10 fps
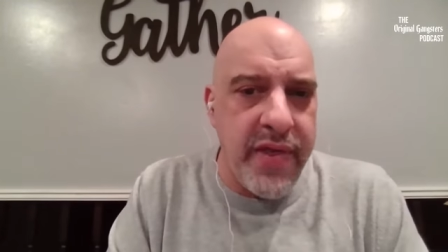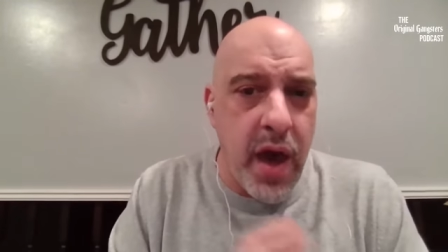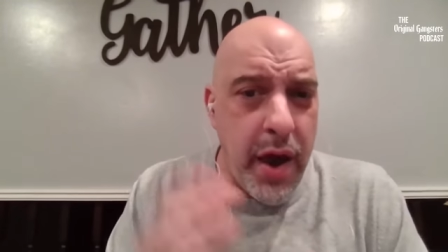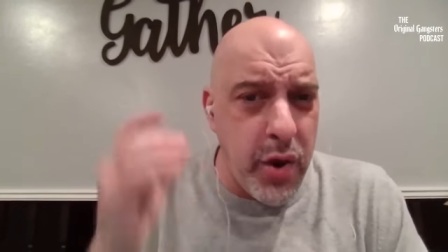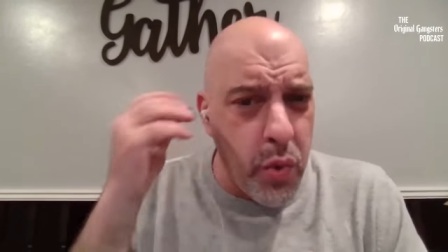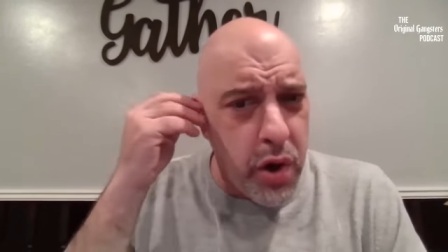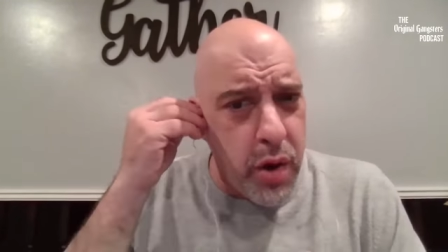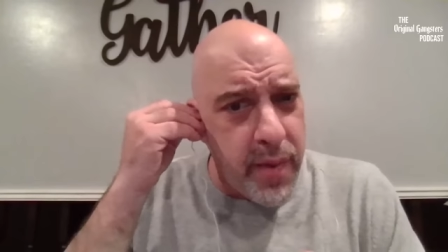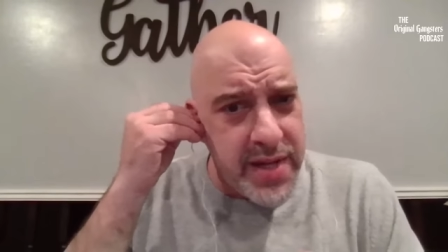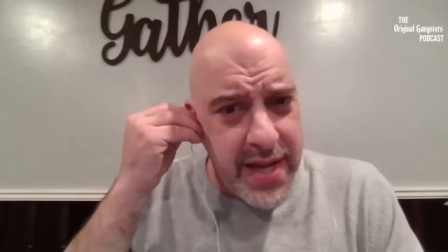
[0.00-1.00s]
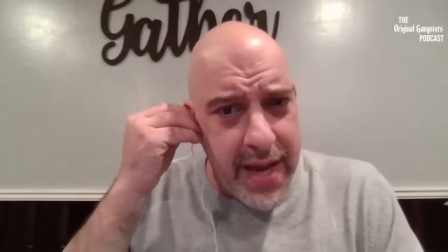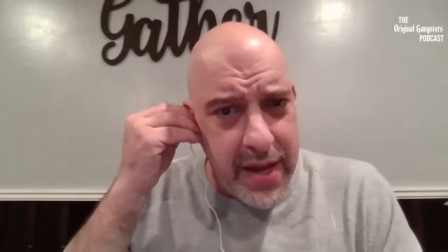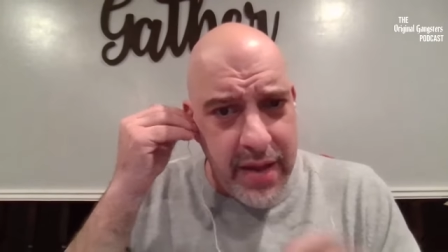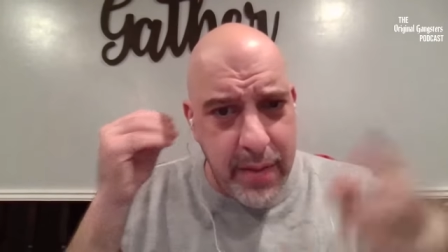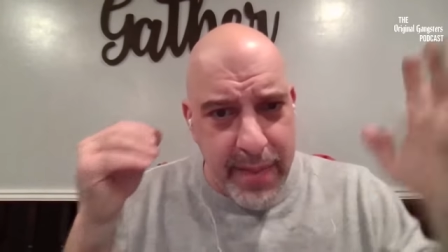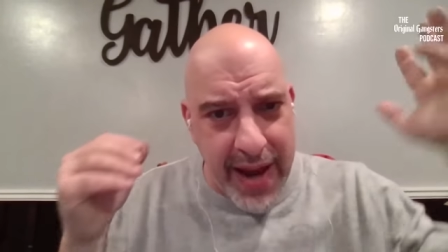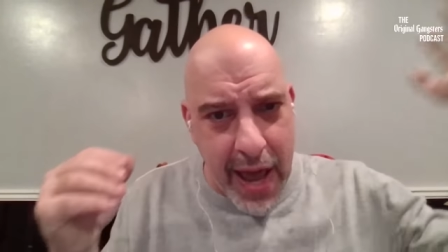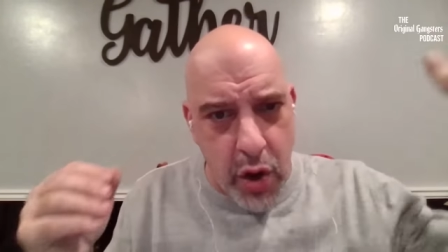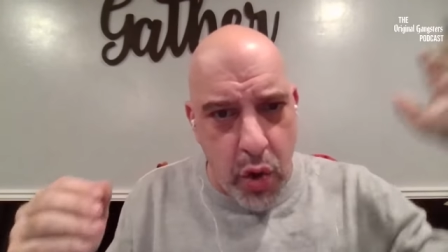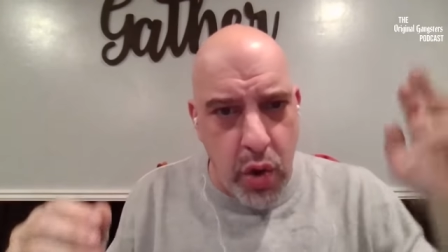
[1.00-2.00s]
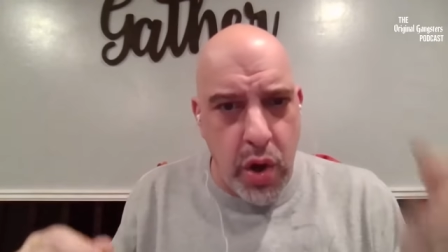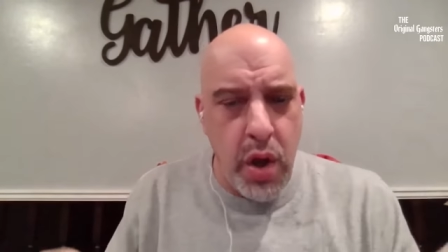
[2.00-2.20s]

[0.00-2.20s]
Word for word: the ironworker Montagna, the Bonanno